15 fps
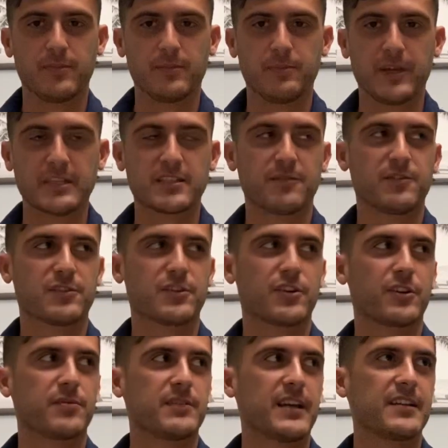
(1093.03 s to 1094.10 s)
based on your
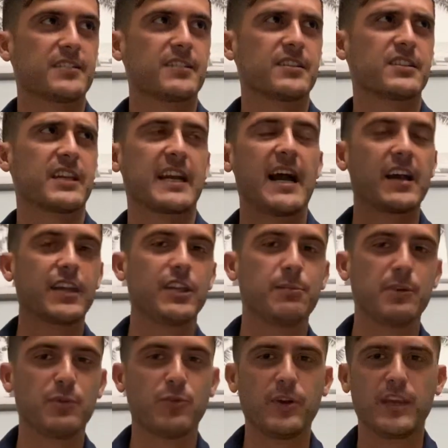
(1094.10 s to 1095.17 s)
circumstances. It's like, how can you
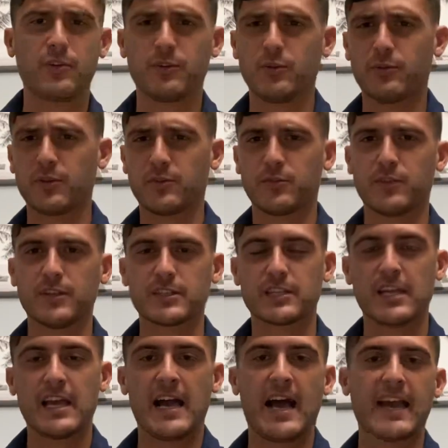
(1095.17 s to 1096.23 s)
be weak when you went through this?
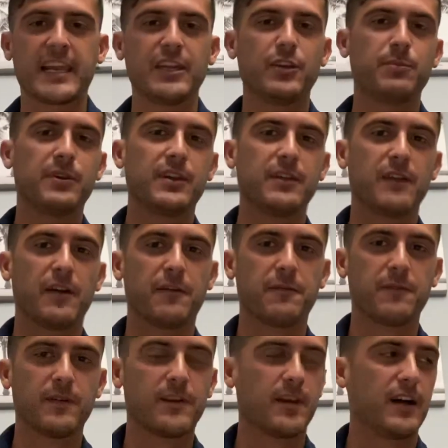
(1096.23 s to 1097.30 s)
How can you be
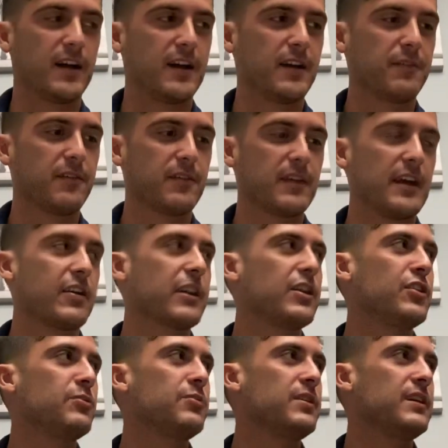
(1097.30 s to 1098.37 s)

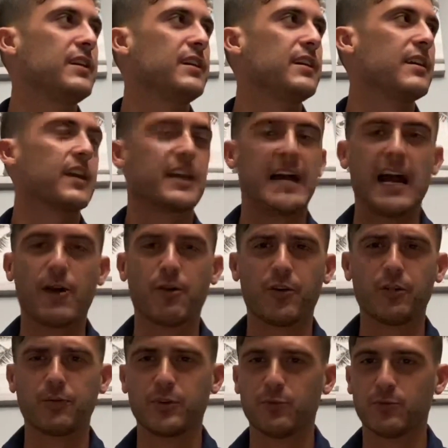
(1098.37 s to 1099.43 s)
a
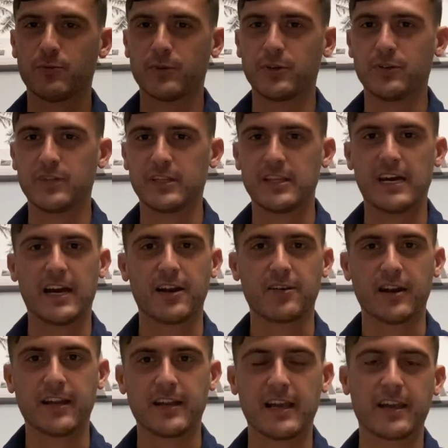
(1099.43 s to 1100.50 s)
coward when you did that,
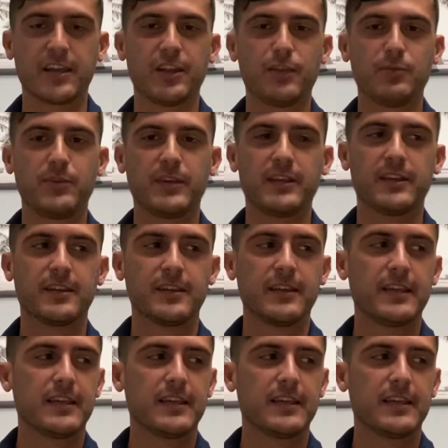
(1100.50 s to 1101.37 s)
right? How can you be